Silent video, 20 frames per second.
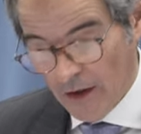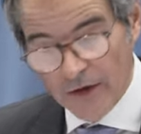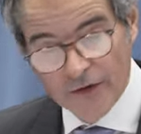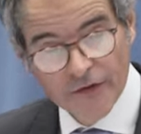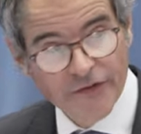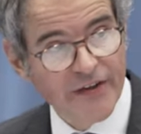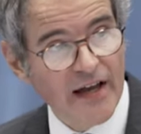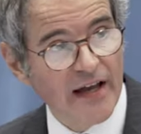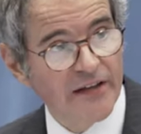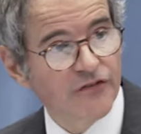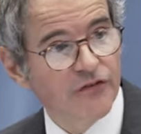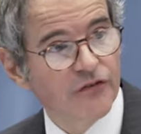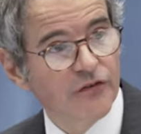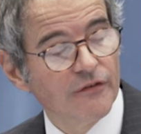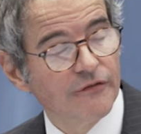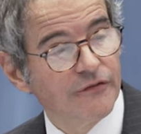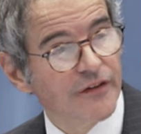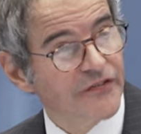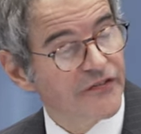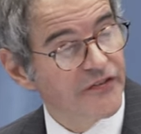Such
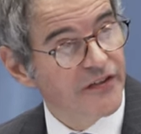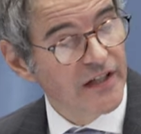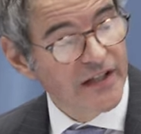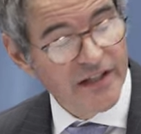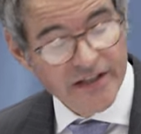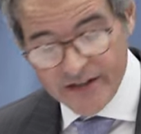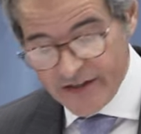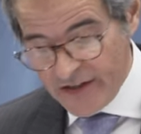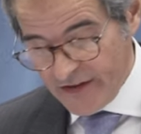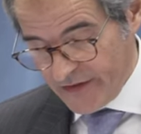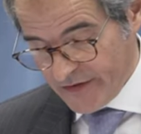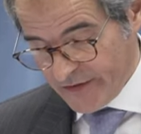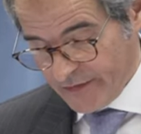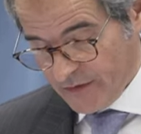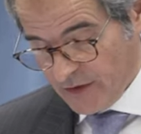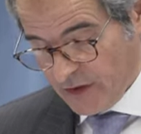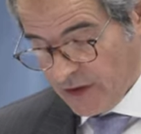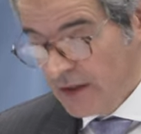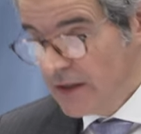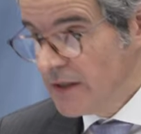facilities
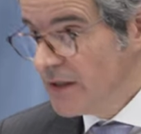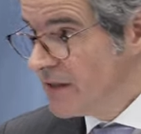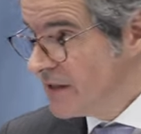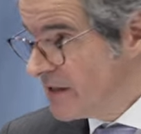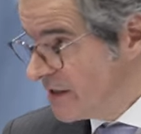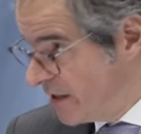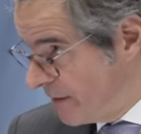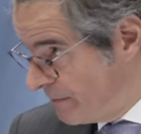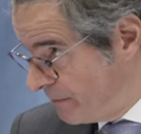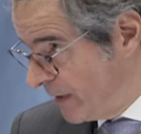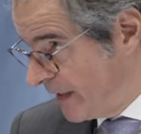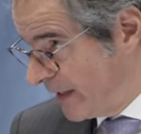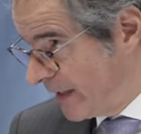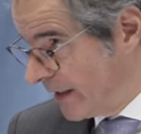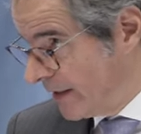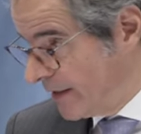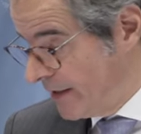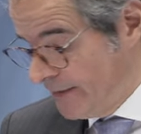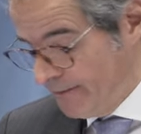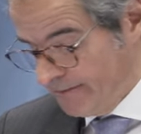
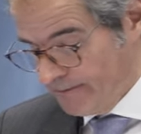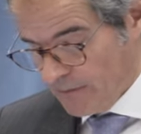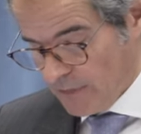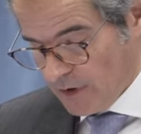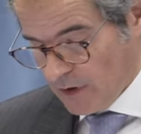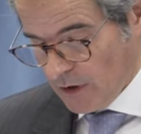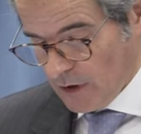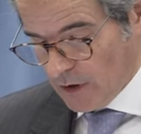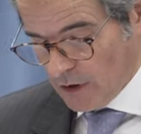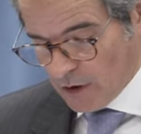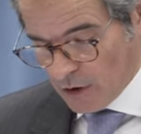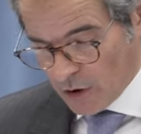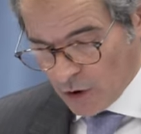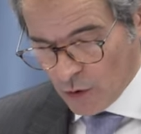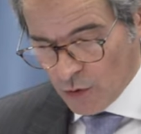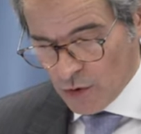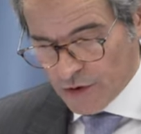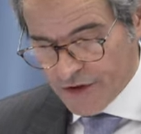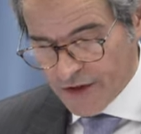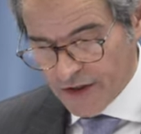typically
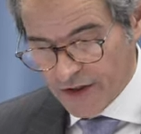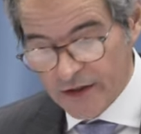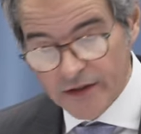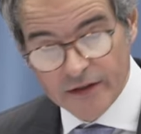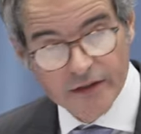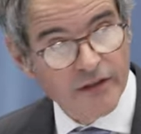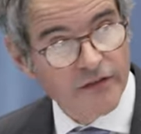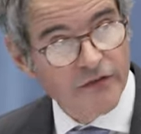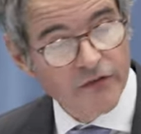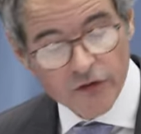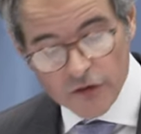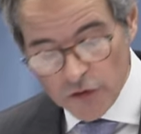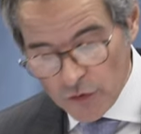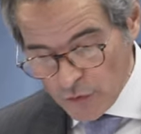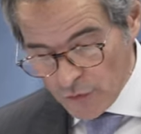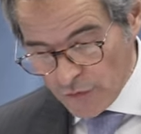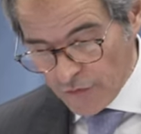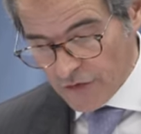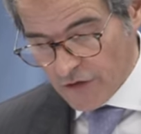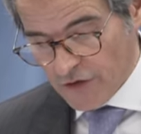hold
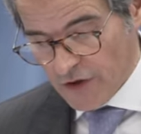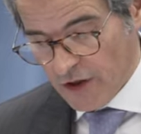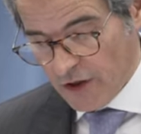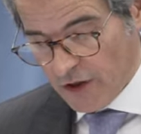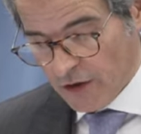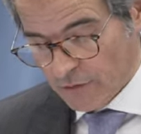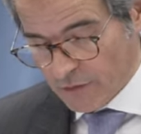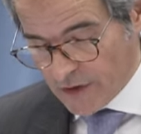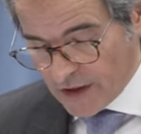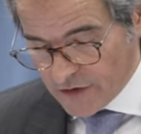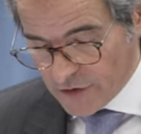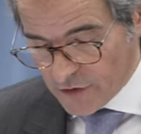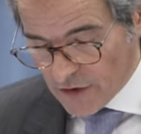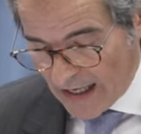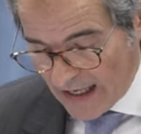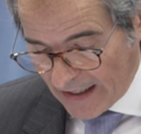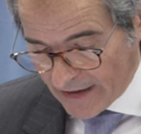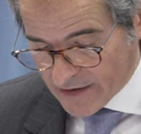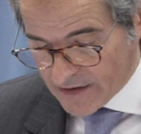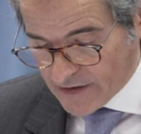disused
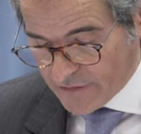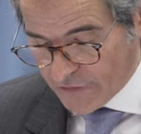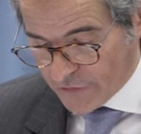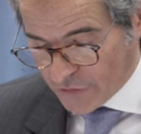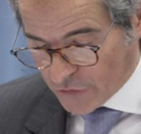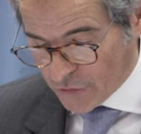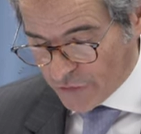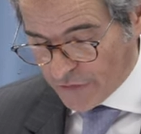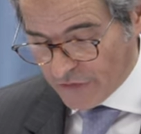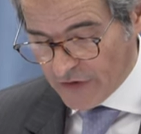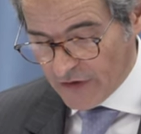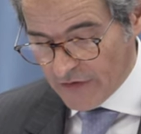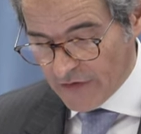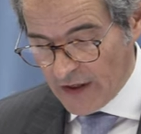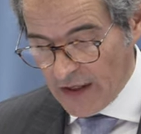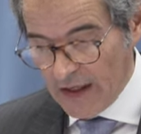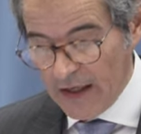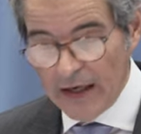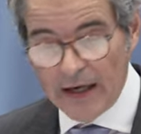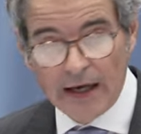radioactive sources
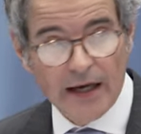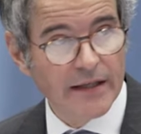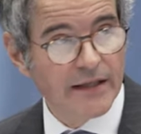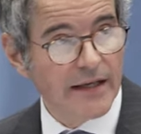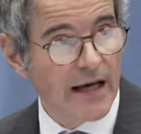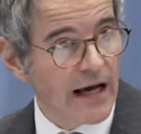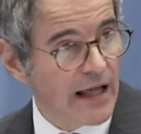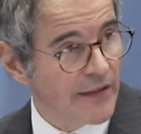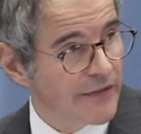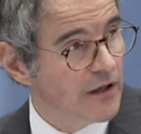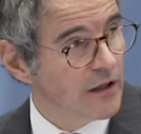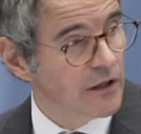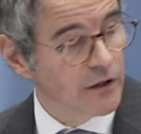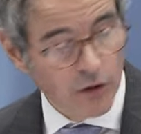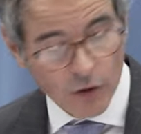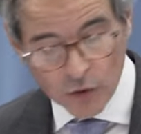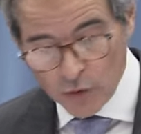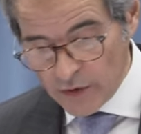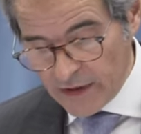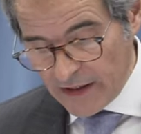and other
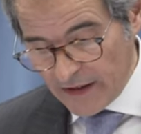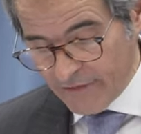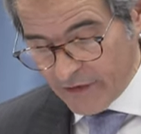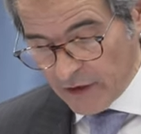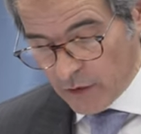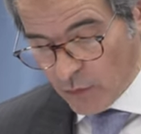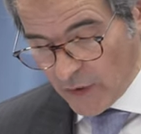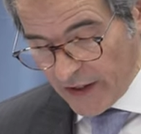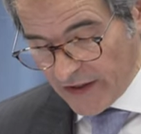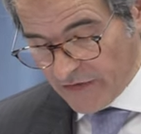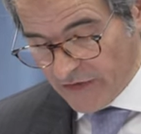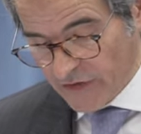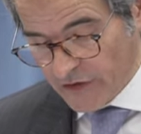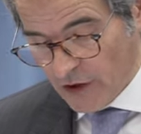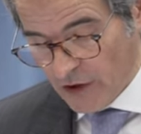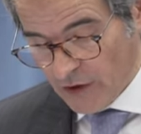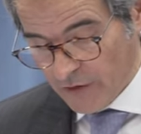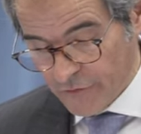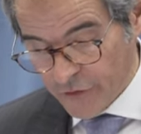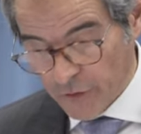low-level waste
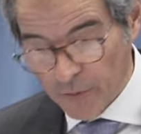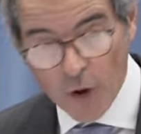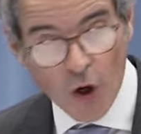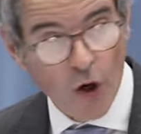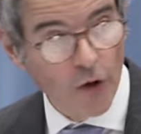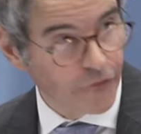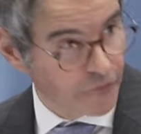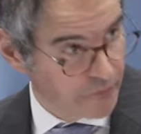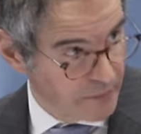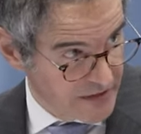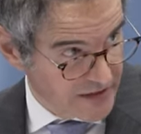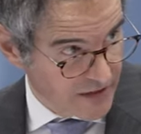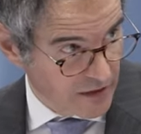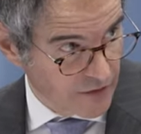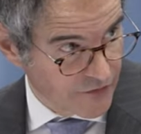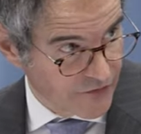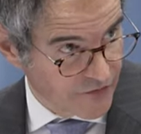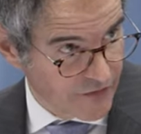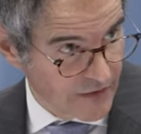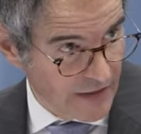from
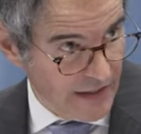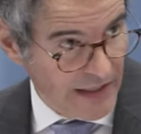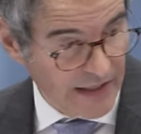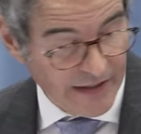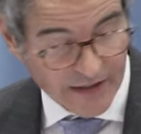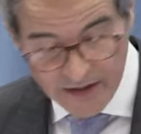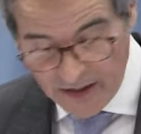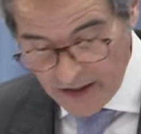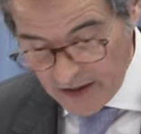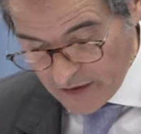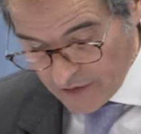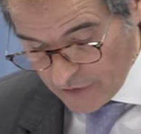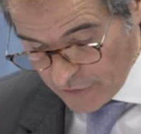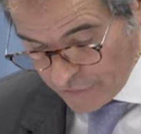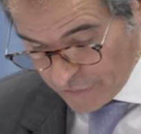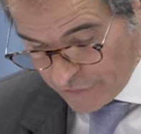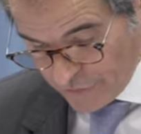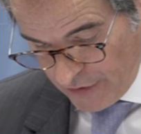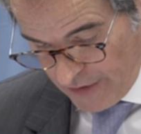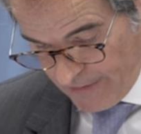hospitals and
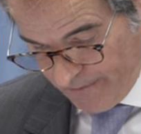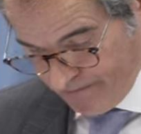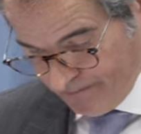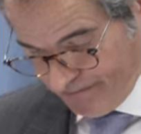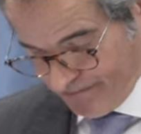industry.